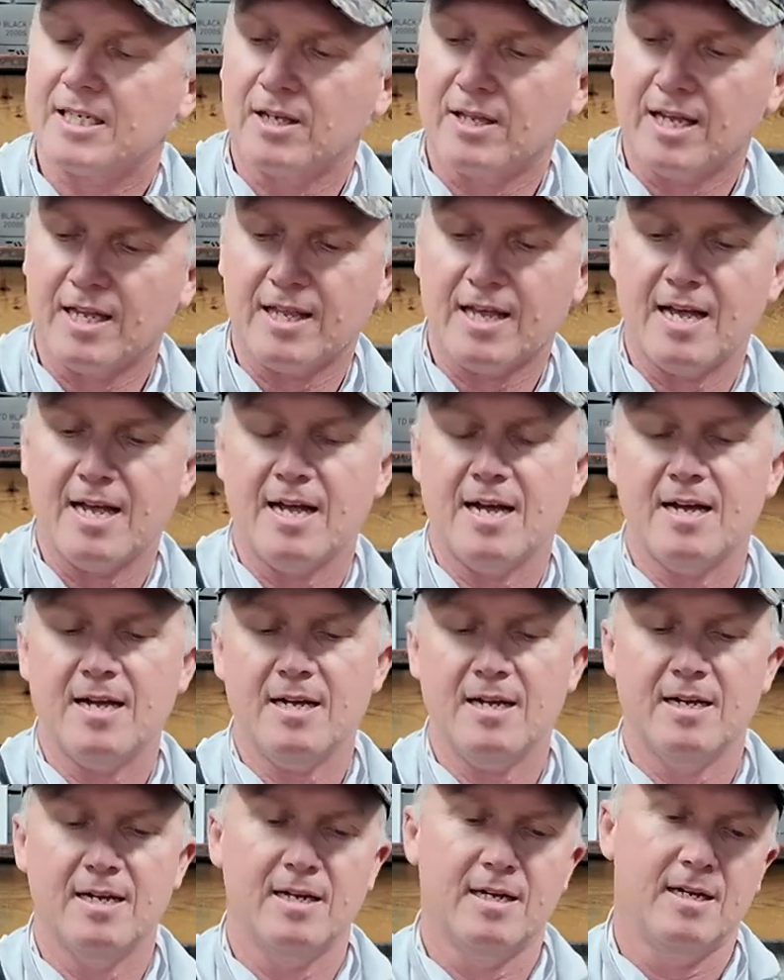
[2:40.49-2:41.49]
I think they
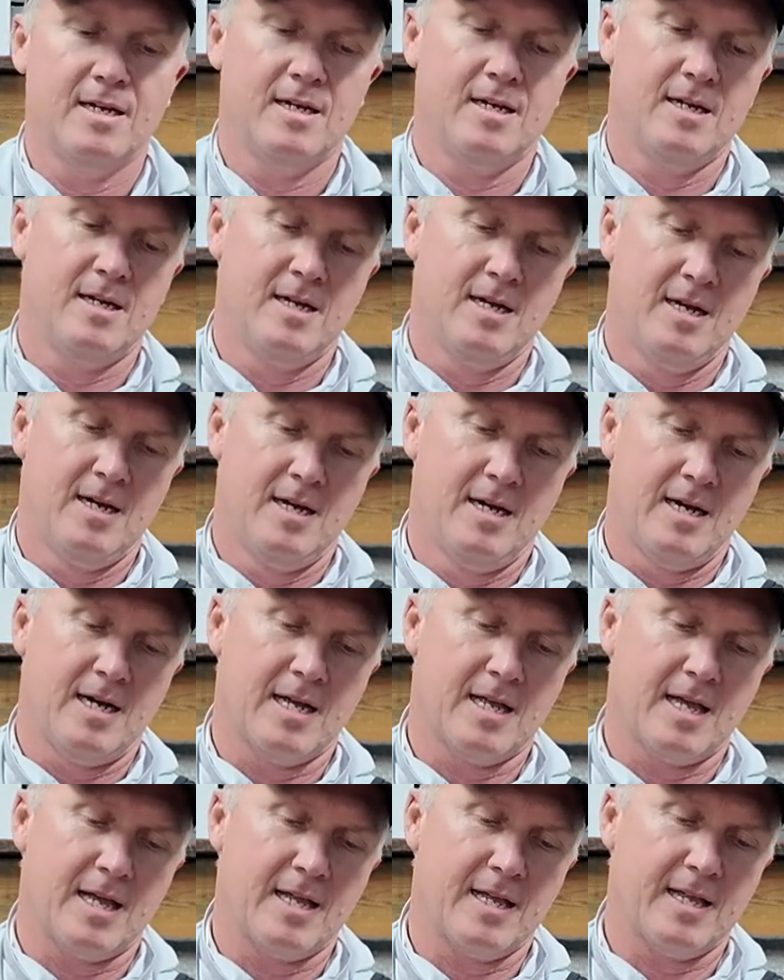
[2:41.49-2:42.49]
are.
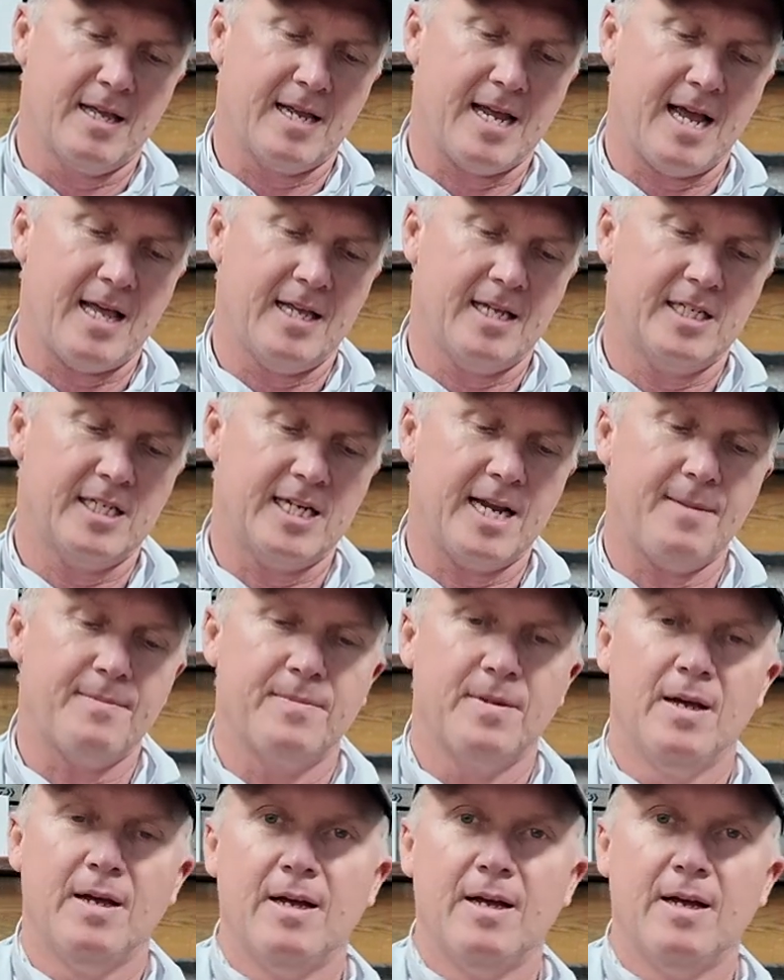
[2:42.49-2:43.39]
Hello, Legalis, yep.